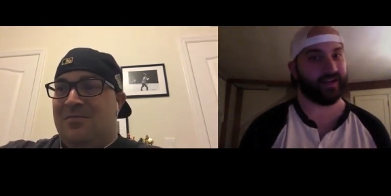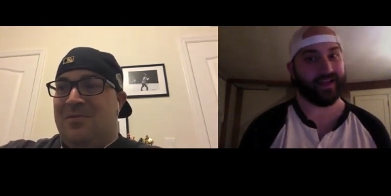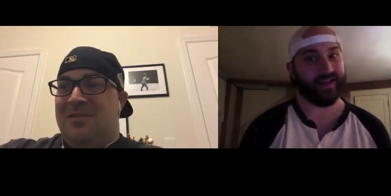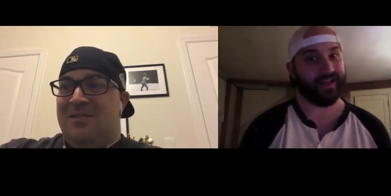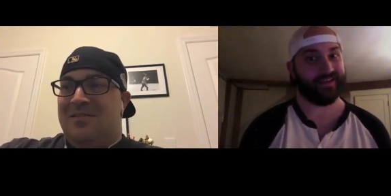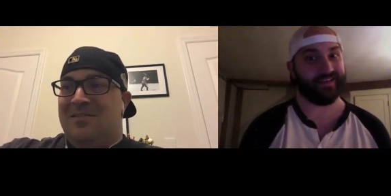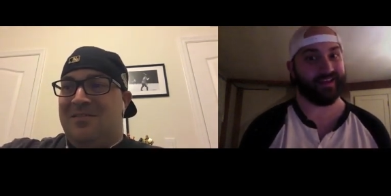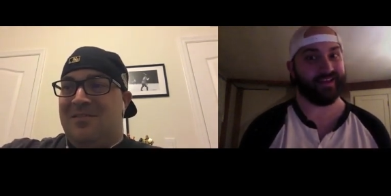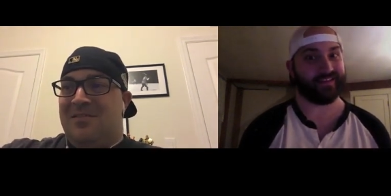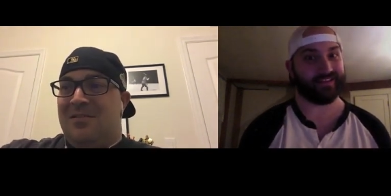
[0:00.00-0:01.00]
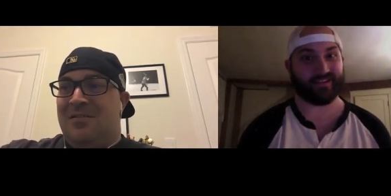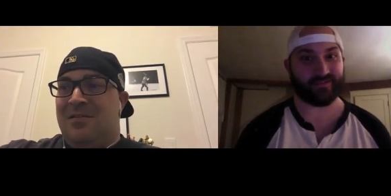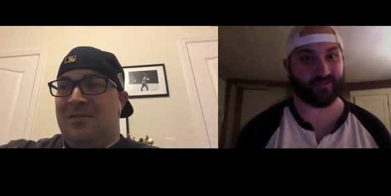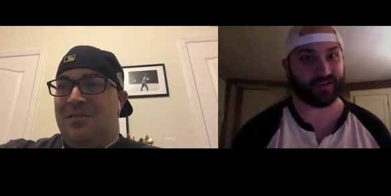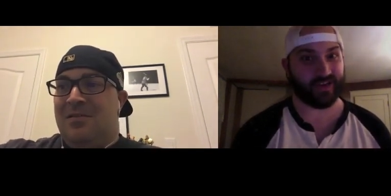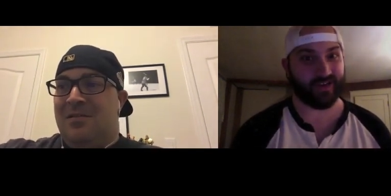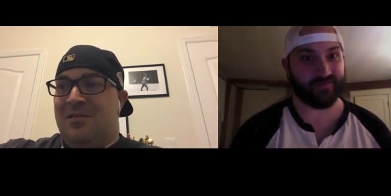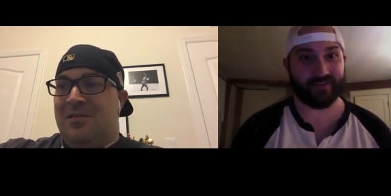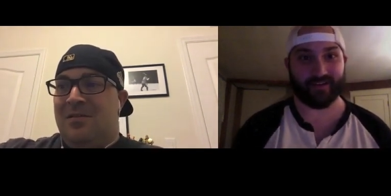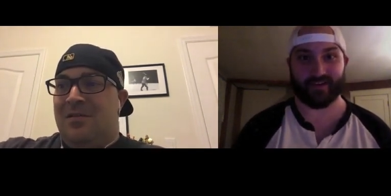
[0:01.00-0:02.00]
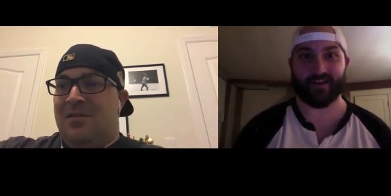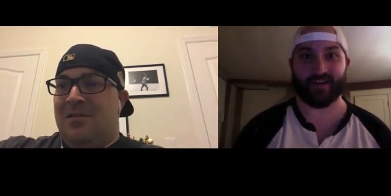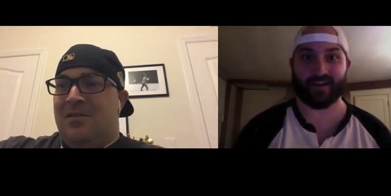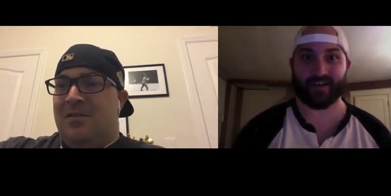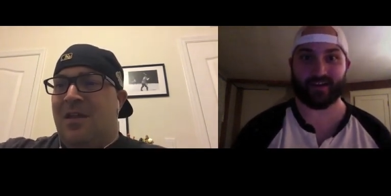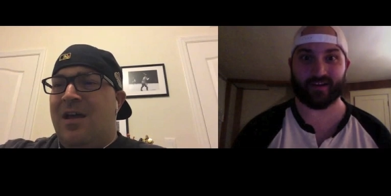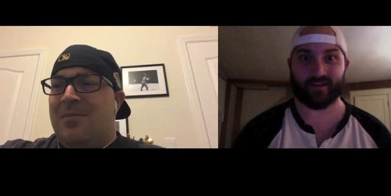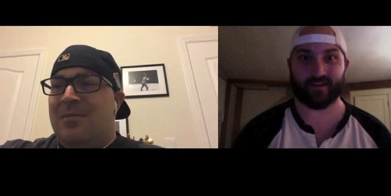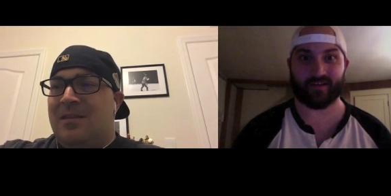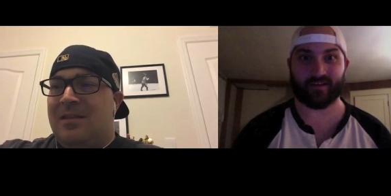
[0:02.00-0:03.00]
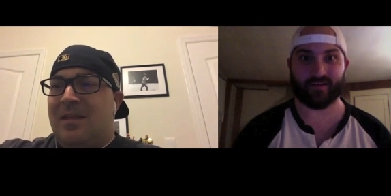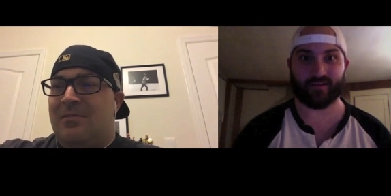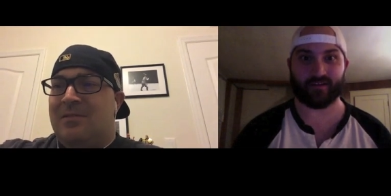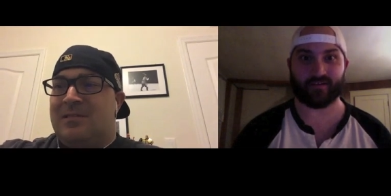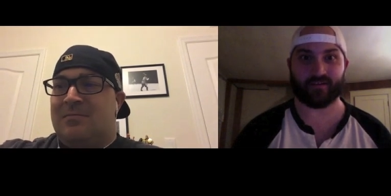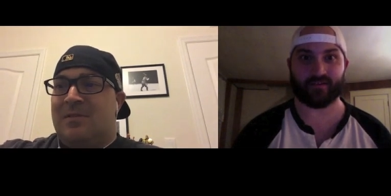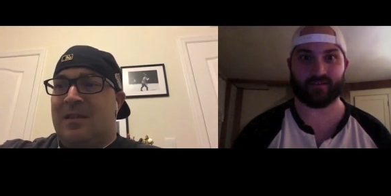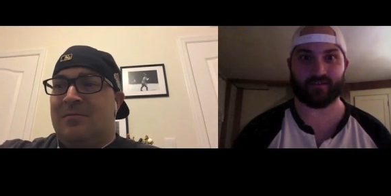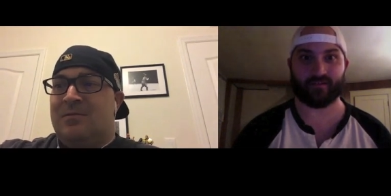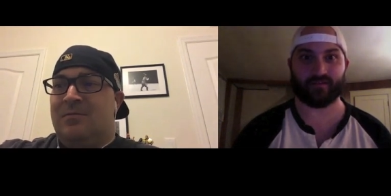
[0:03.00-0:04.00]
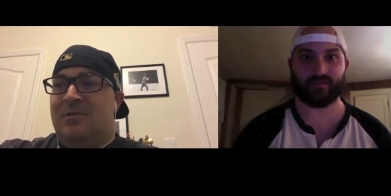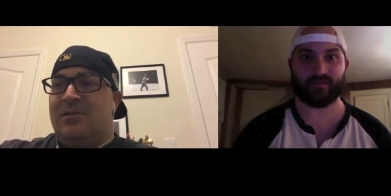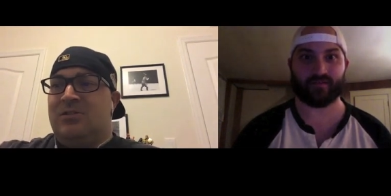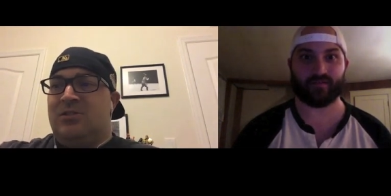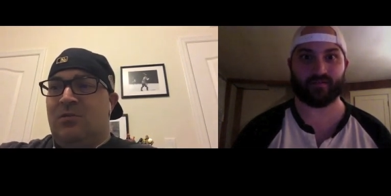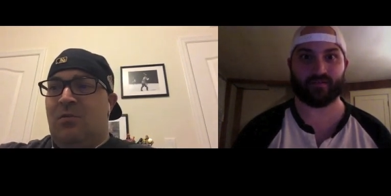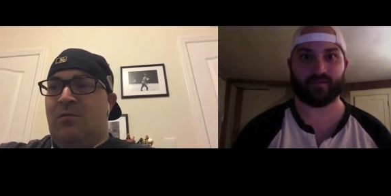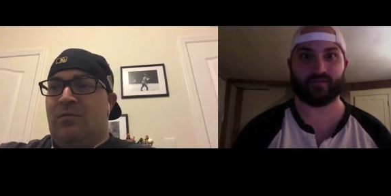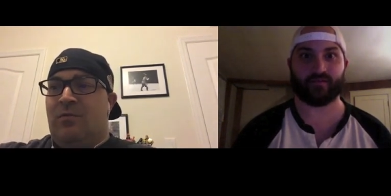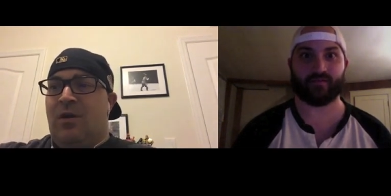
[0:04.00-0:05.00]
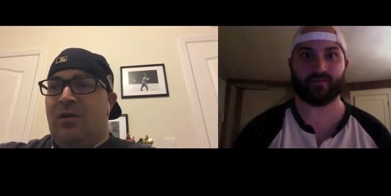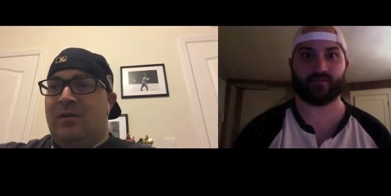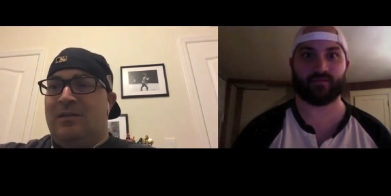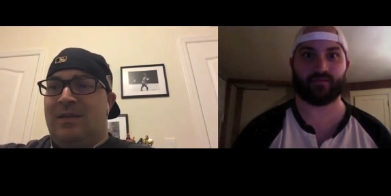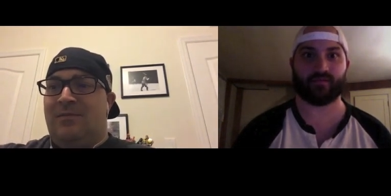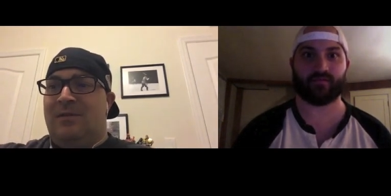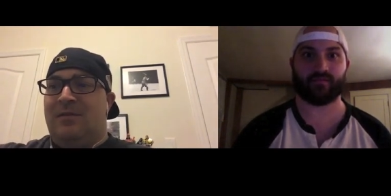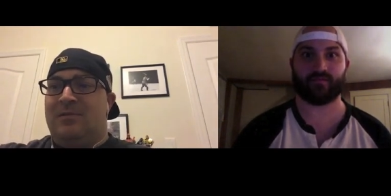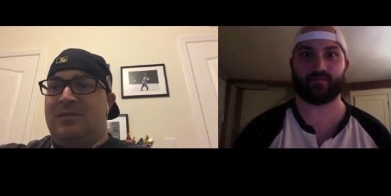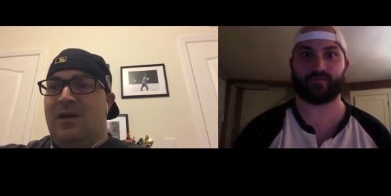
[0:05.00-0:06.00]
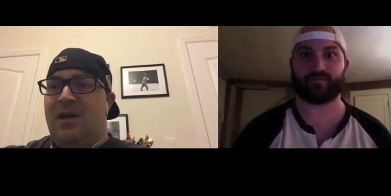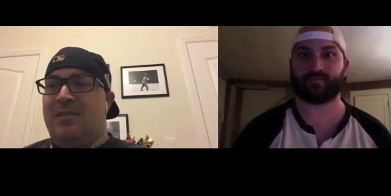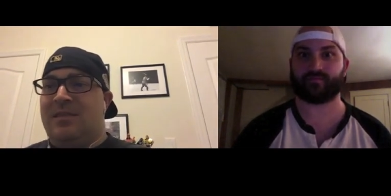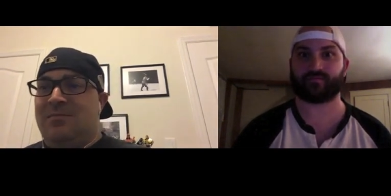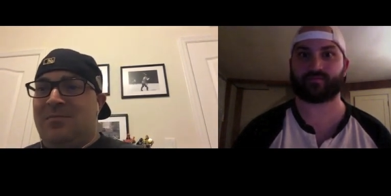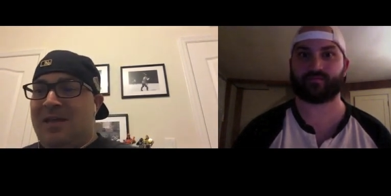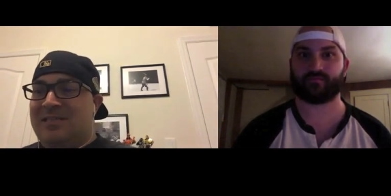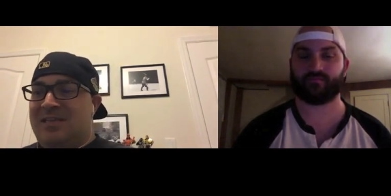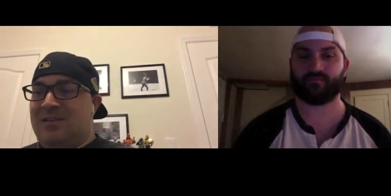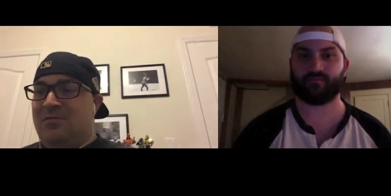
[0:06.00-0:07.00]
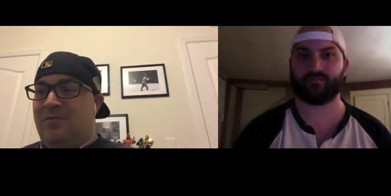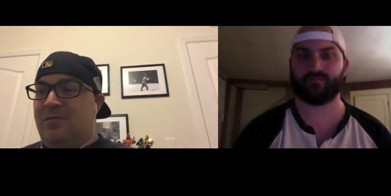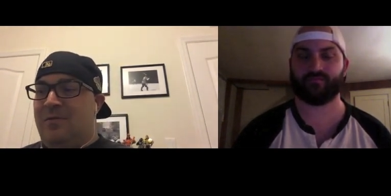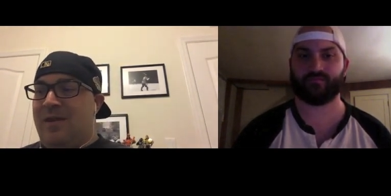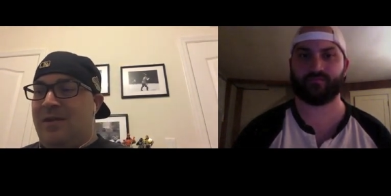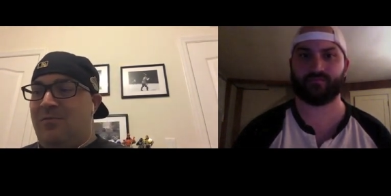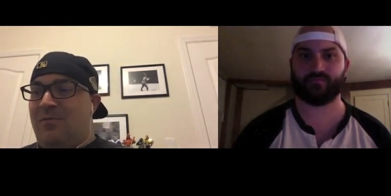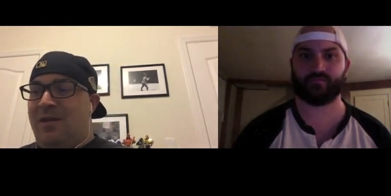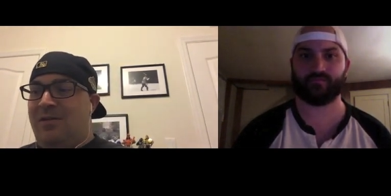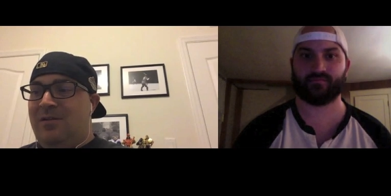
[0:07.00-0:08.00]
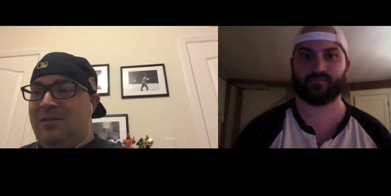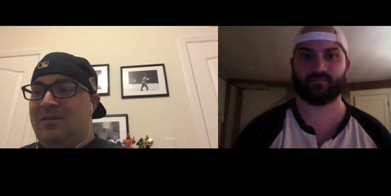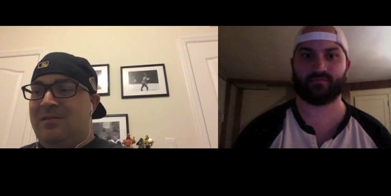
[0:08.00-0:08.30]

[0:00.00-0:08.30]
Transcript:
Speaker 1: Any anything else you want to cover? Or?
Speaker 2: No, I mean like that was it was a really good show overall. It definitely was not the best takeover we've had in a while. I think,